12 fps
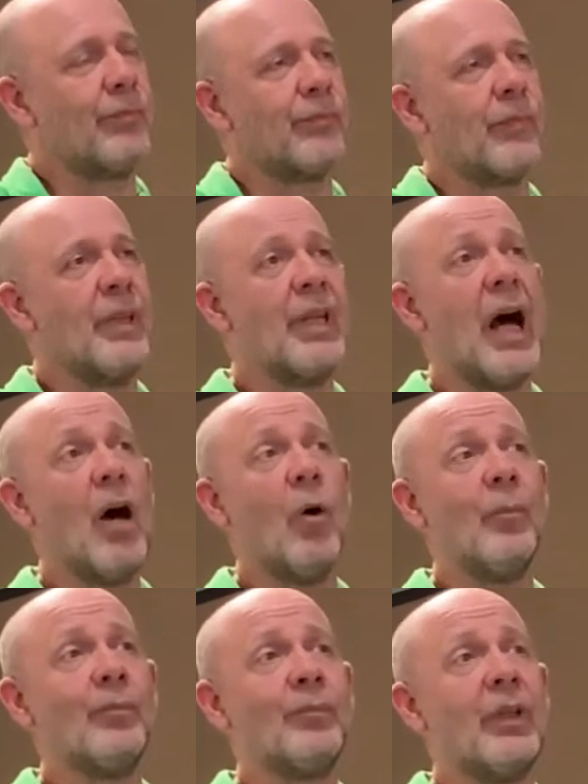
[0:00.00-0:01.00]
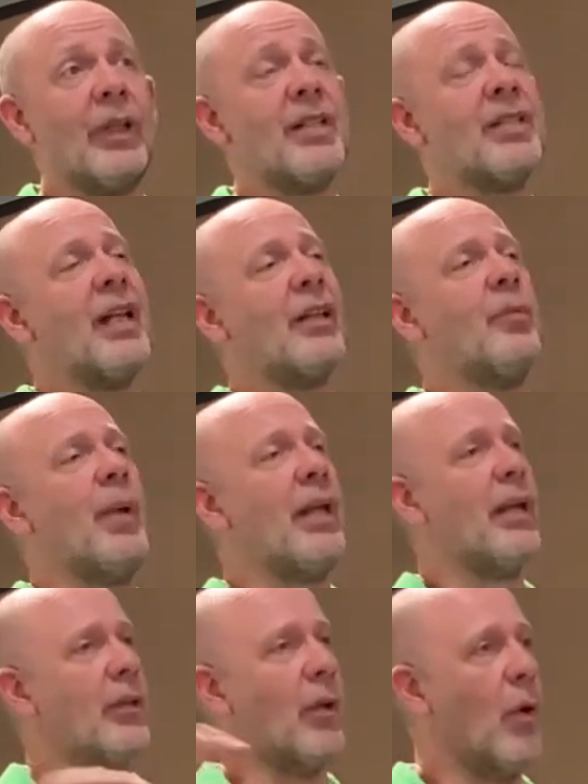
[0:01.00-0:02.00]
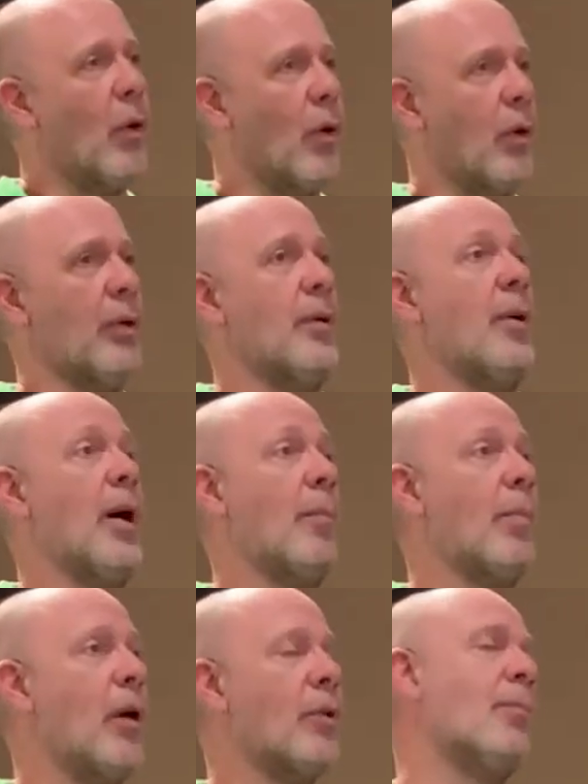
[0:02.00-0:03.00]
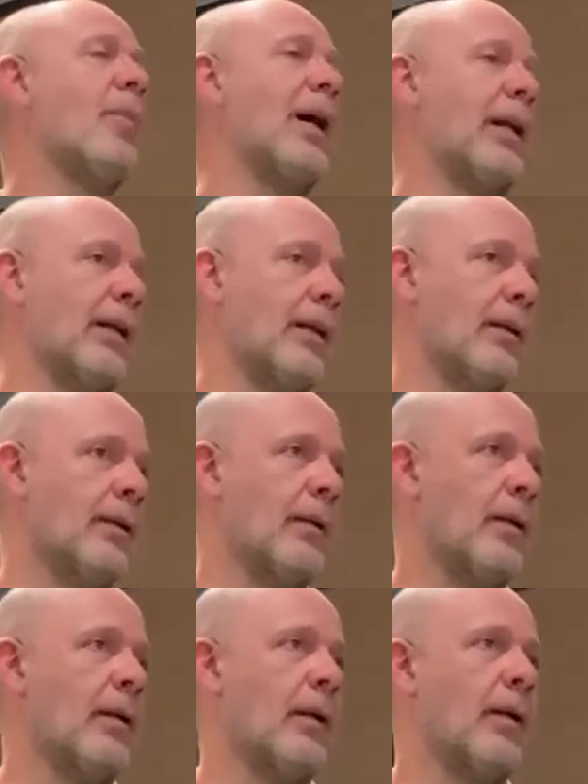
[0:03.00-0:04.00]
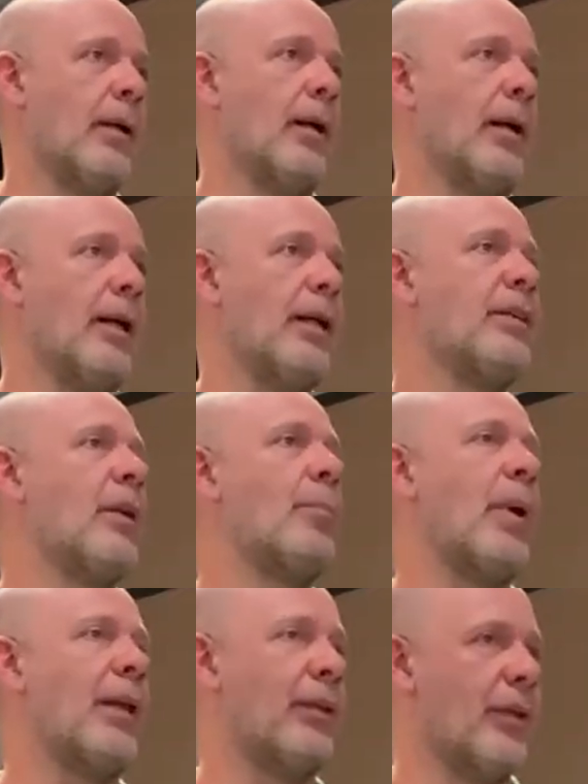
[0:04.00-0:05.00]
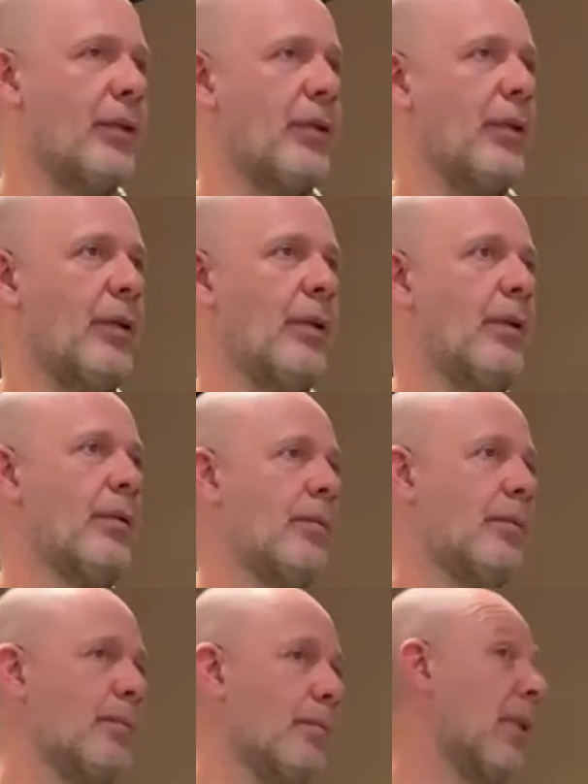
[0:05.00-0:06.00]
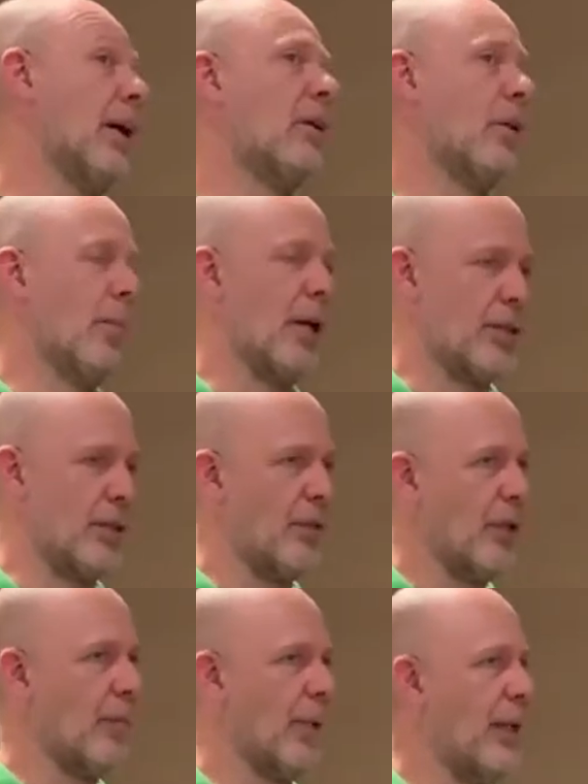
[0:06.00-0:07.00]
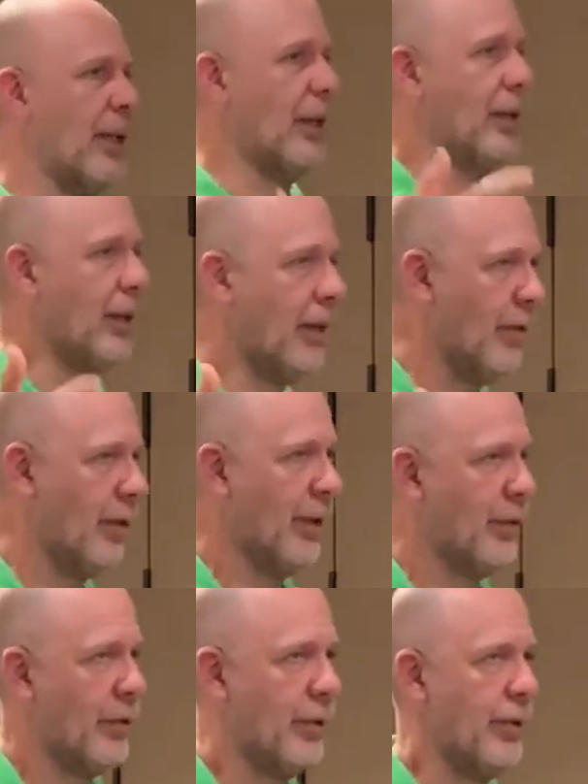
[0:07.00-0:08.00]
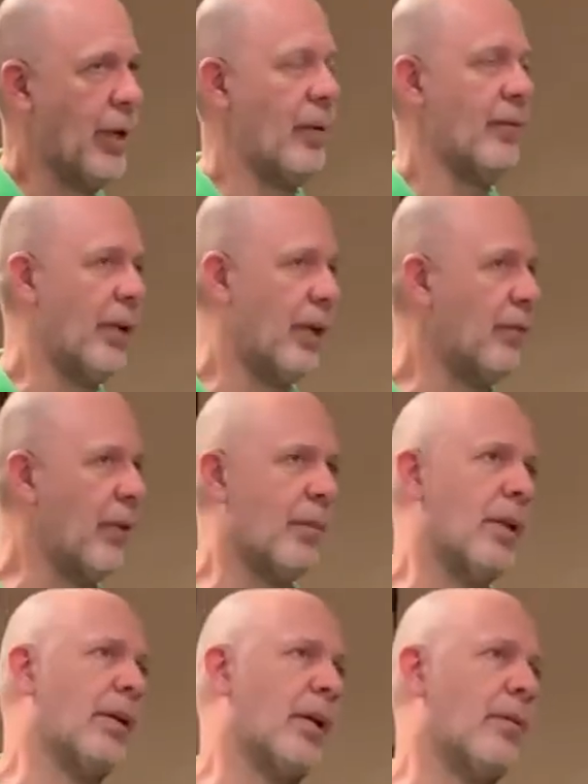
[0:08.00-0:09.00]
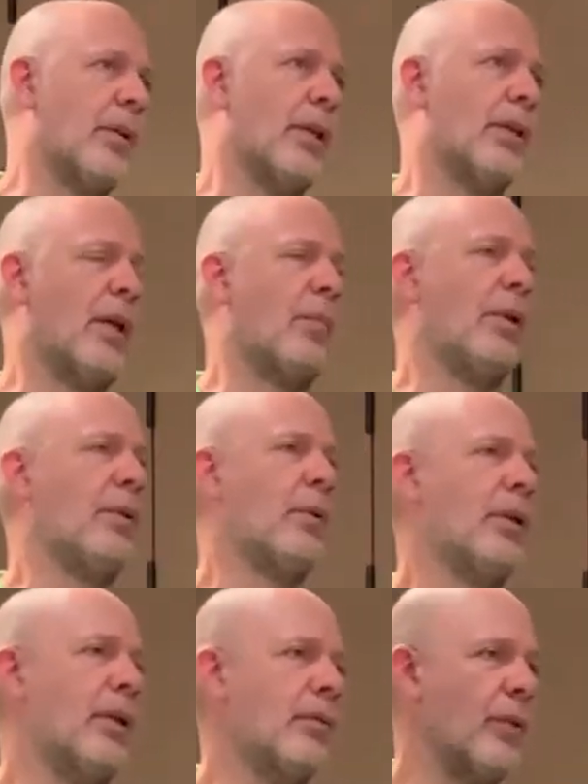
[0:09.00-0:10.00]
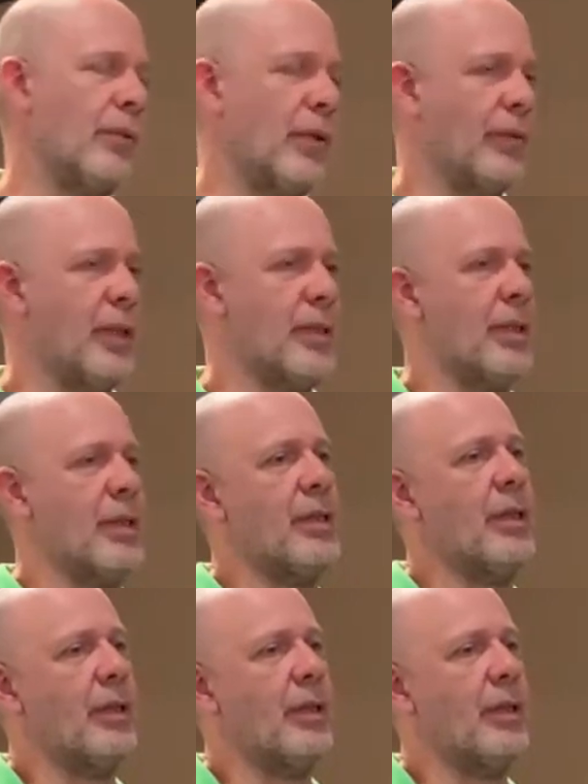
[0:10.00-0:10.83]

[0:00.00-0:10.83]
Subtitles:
Now, let's not make it all about money. Independent, micro-budget filmmaking in Cleveland. I'm very familiar with it. I've been doing it for 15, 16